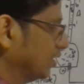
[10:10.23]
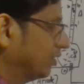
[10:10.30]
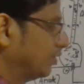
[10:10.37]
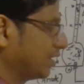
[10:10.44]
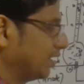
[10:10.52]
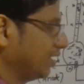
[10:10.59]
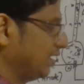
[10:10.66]

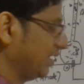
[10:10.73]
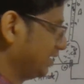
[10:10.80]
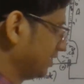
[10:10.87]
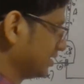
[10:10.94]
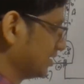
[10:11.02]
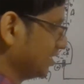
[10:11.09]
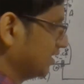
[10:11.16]
Okay, let
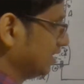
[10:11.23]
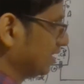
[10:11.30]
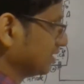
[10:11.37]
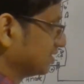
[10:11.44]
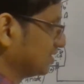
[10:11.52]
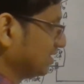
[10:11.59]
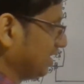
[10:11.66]
it
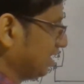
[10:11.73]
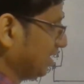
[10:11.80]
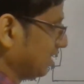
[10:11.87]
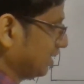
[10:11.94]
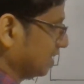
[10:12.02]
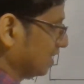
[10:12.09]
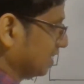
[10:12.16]

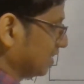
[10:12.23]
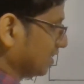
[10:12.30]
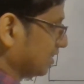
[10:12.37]
see